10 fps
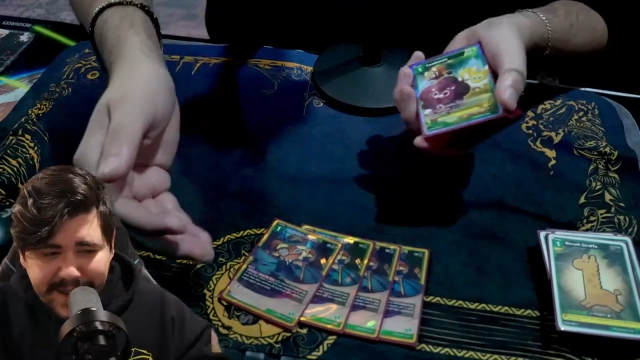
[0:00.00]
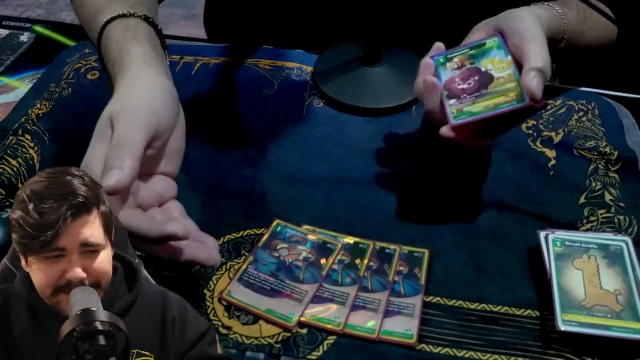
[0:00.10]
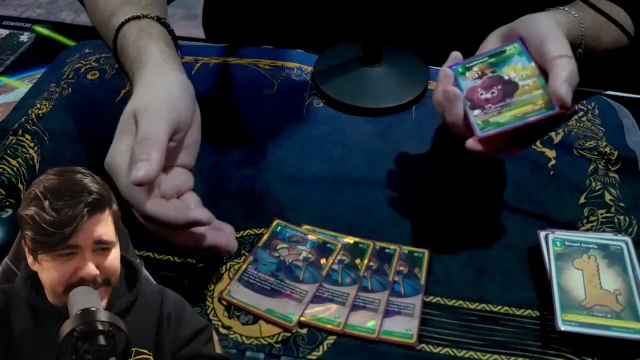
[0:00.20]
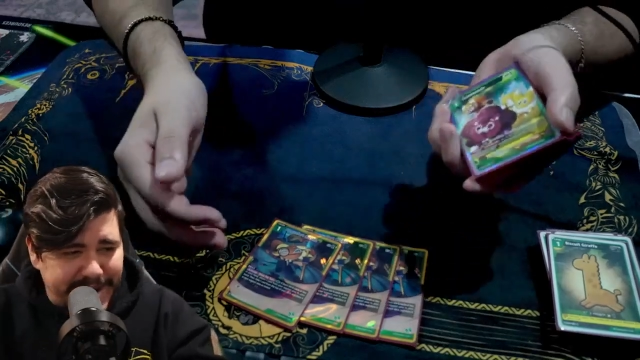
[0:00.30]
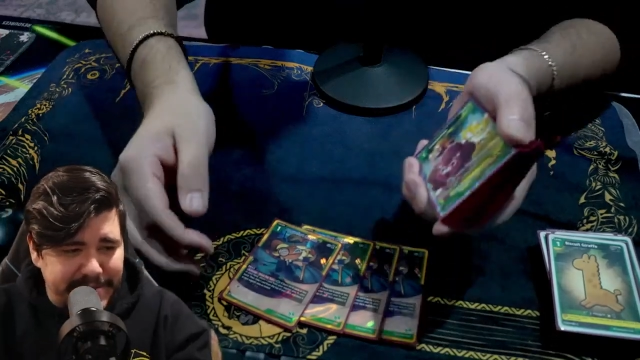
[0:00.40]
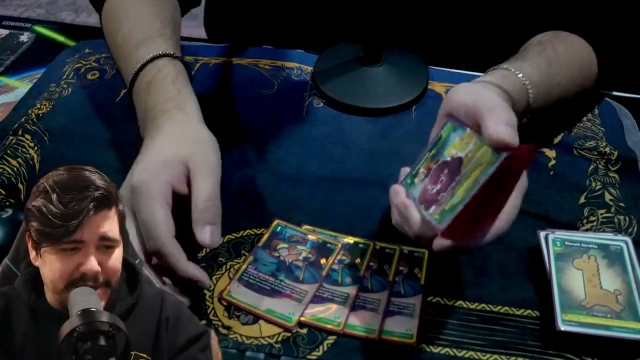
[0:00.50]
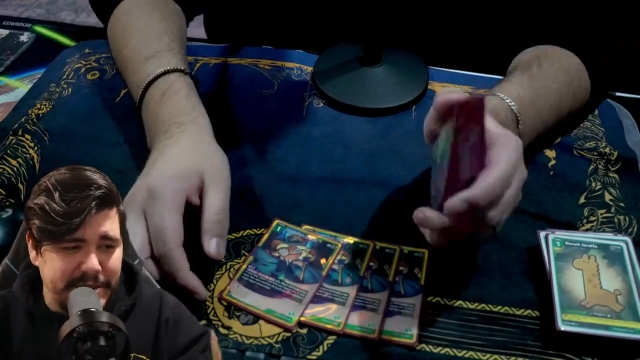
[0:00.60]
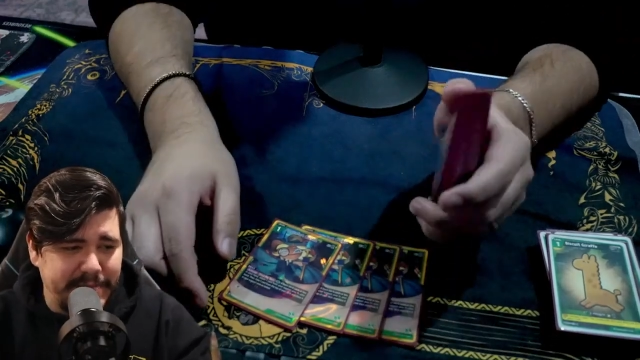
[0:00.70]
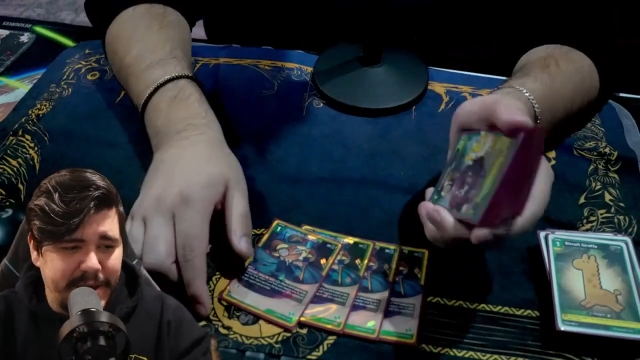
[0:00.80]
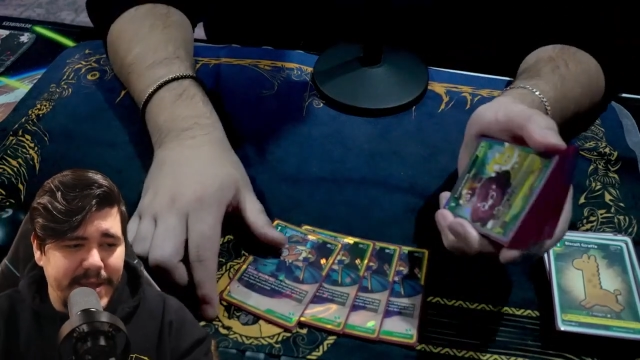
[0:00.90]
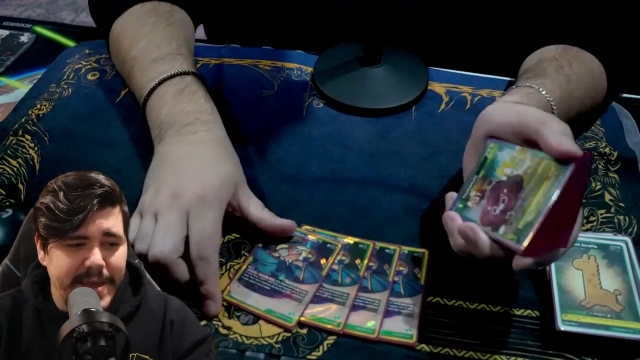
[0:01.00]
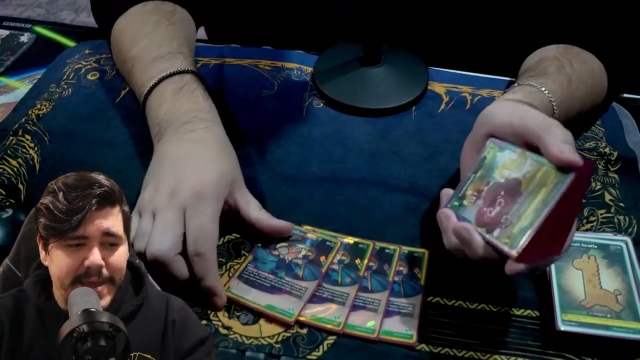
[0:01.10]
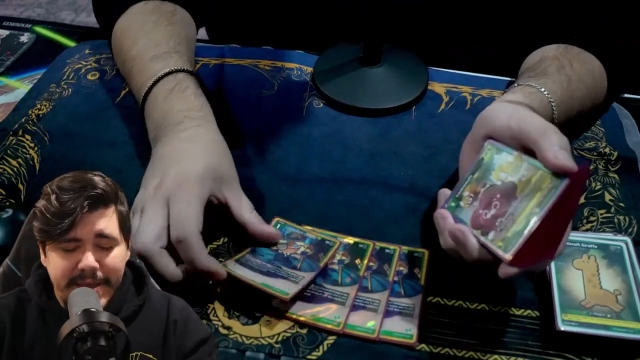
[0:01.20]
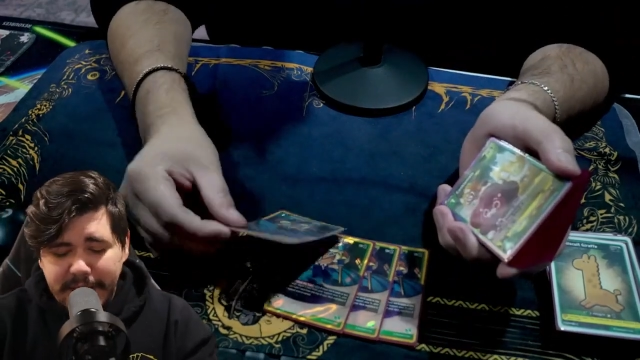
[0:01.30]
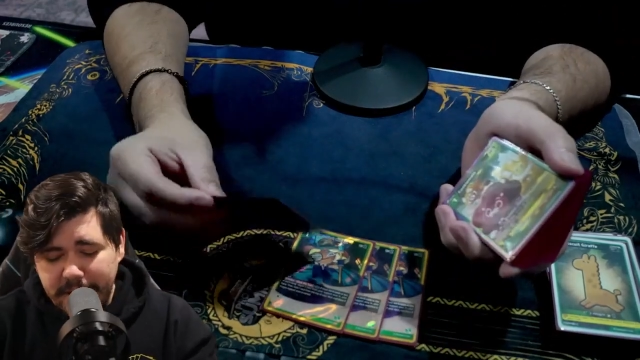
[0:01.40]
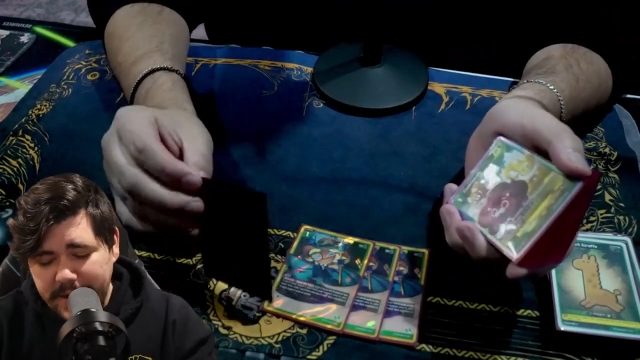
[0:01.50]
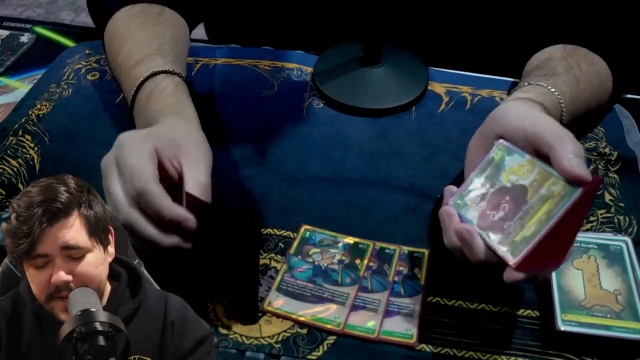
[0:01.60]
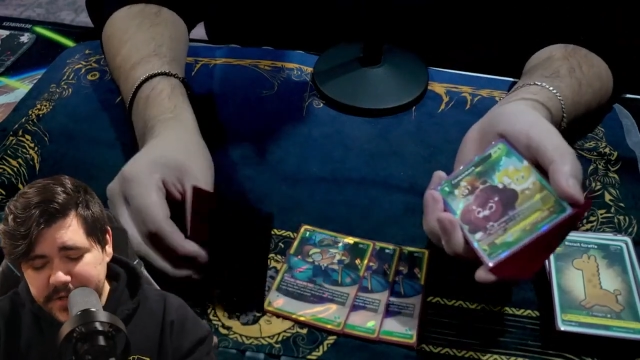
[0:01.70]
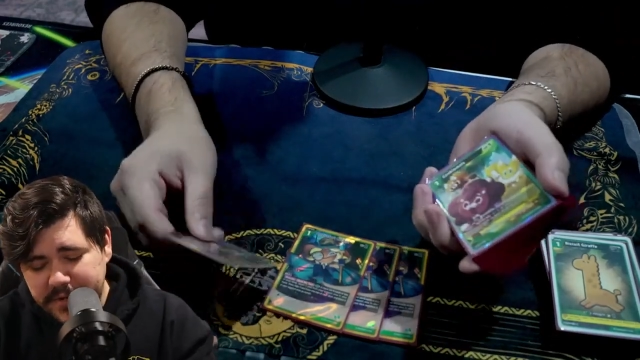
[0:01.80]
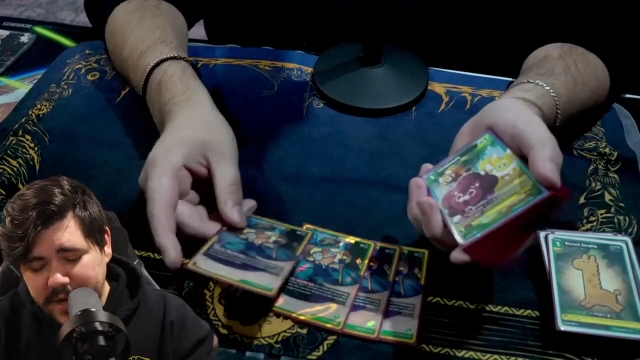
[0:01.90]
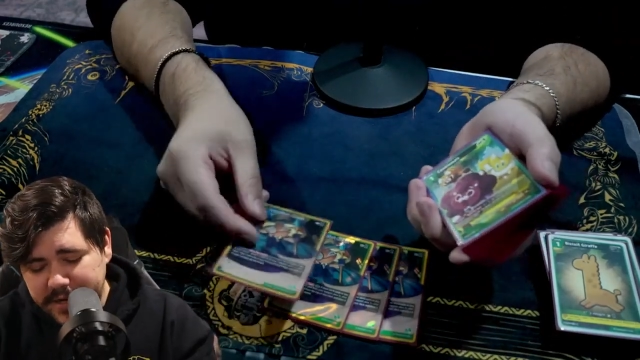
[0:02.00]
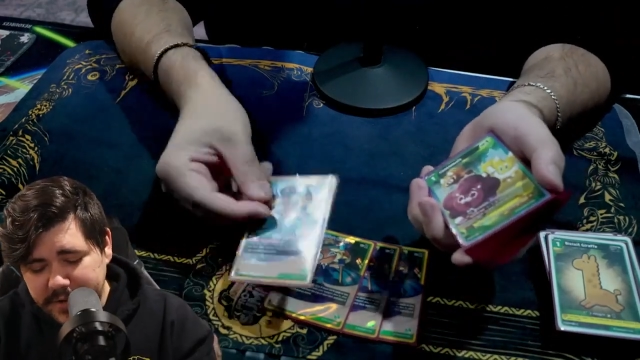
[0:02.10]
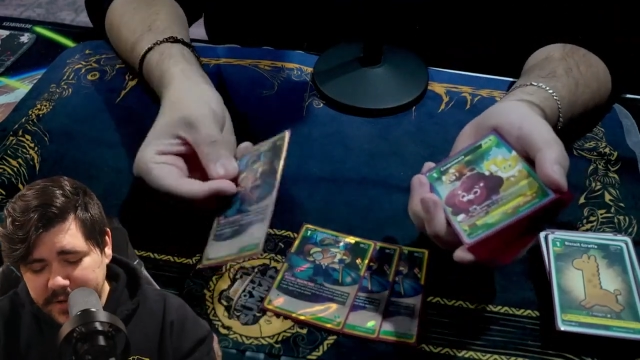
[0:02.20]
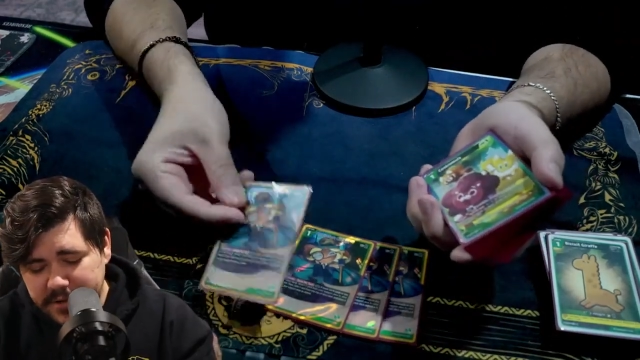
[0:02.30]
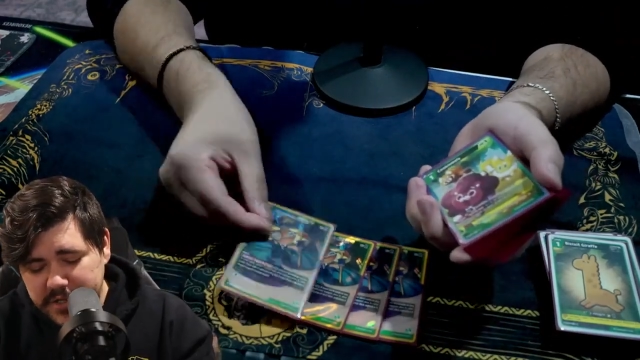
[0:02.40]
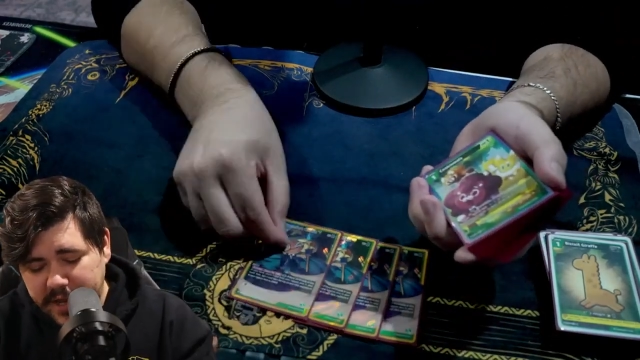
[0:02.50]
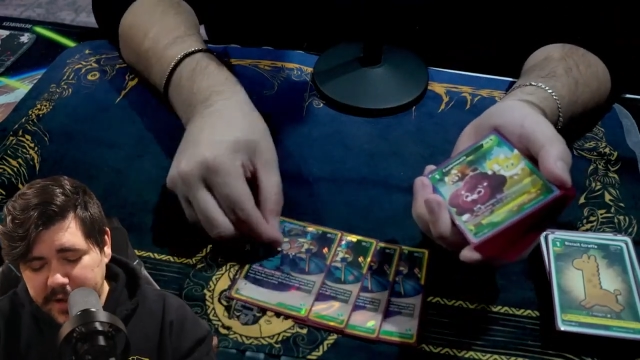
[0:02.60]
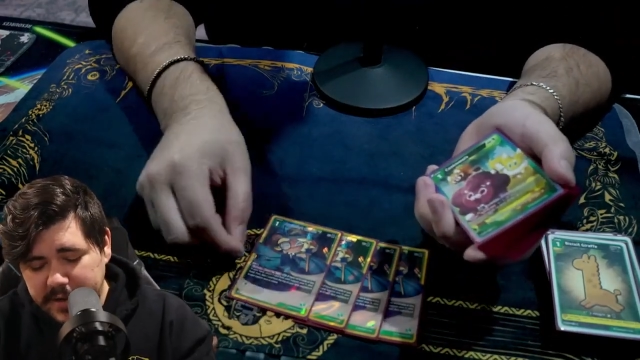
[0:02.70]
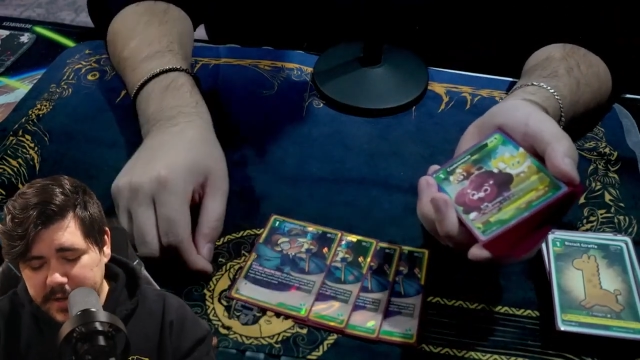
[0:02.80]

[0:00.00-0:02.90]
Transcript: it to begin with. But you know, I do understand